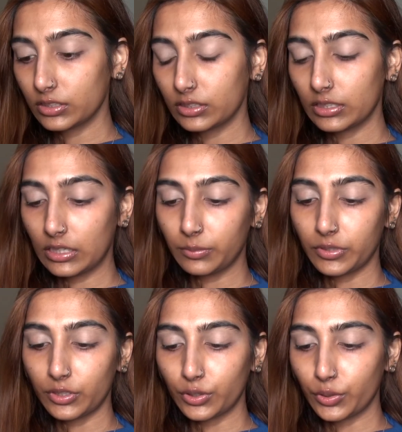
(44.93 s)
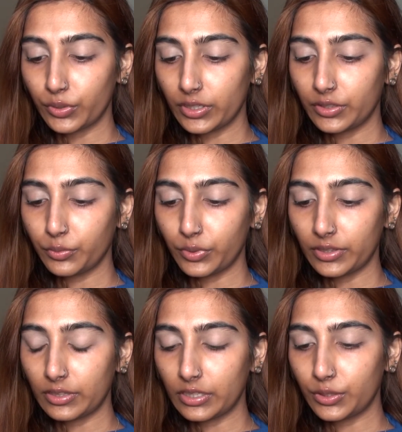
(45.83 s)
Then I'm going to go in
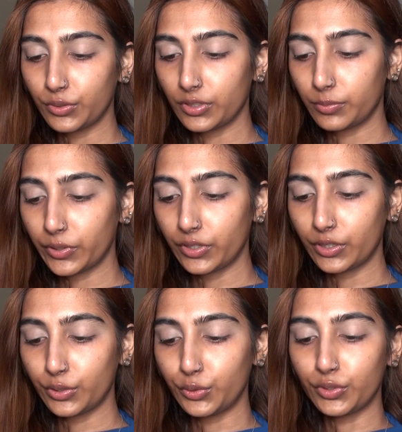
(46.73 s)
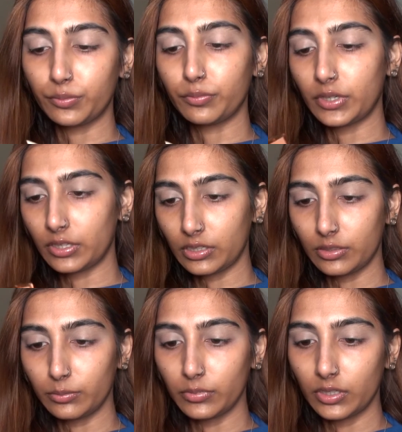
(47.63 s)
with the Huda Beauty Nude
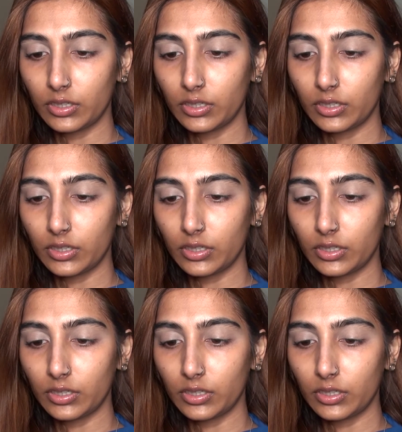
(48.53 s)
Medium